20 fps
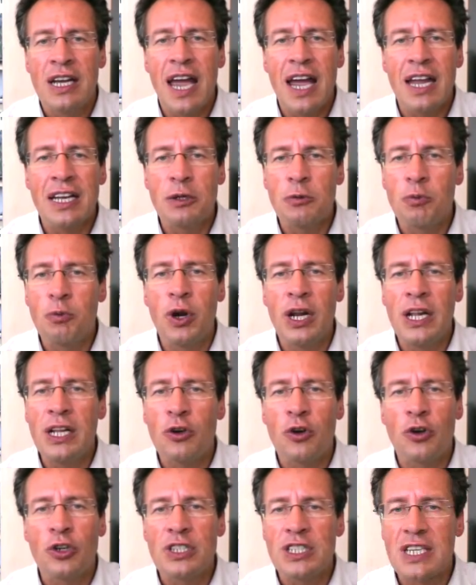And it will
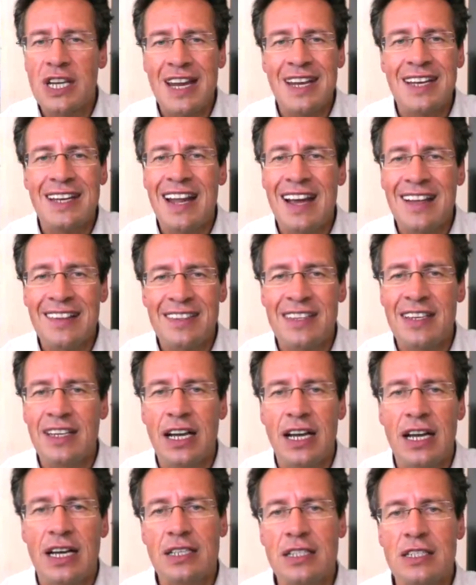contain nothing
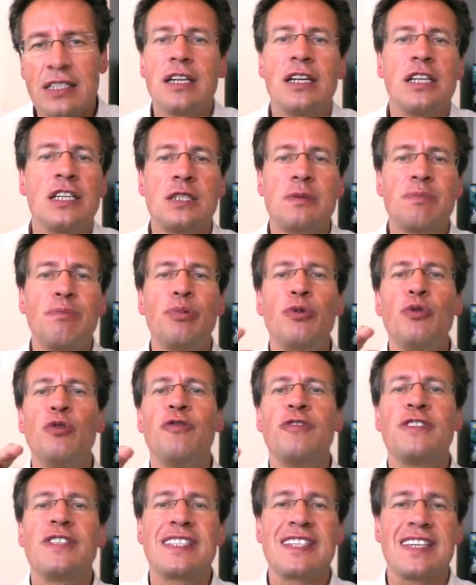else than a
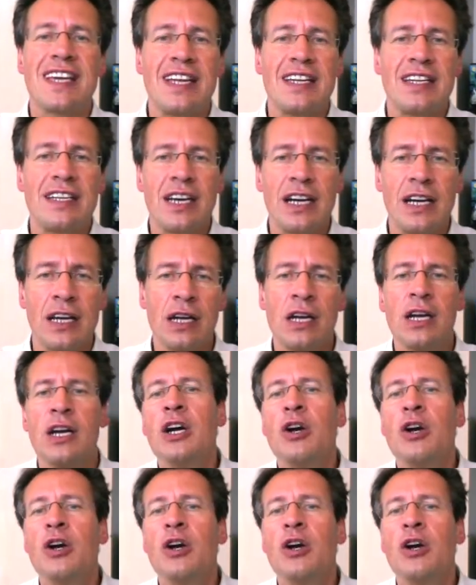spoofed sender